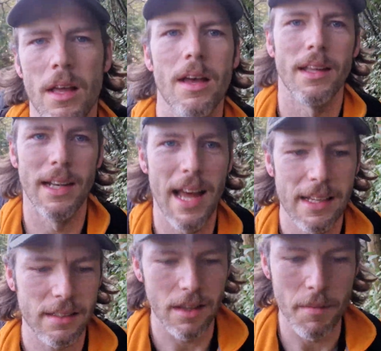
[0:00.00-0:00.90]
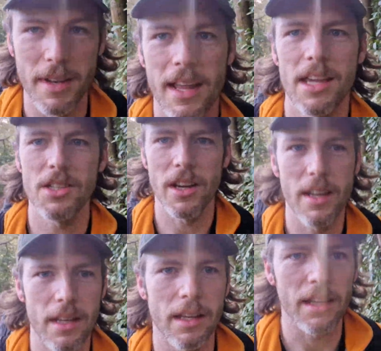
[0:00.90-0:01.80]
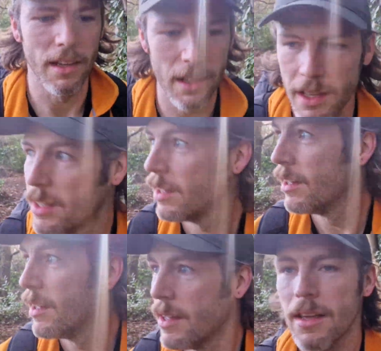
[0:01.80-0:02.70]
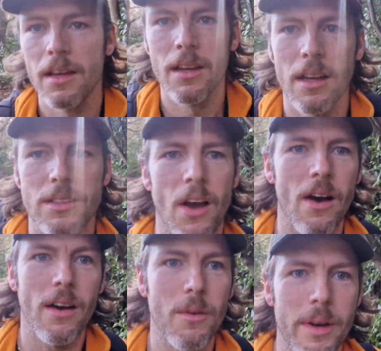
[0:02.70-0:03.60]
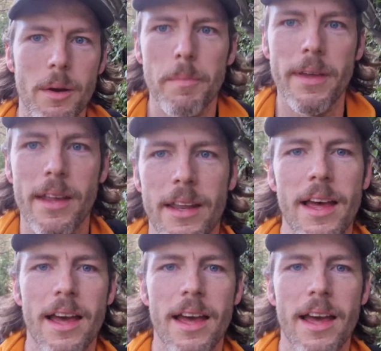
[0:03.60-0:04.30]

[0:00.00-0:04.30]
At last I'm in nature and I can talk without being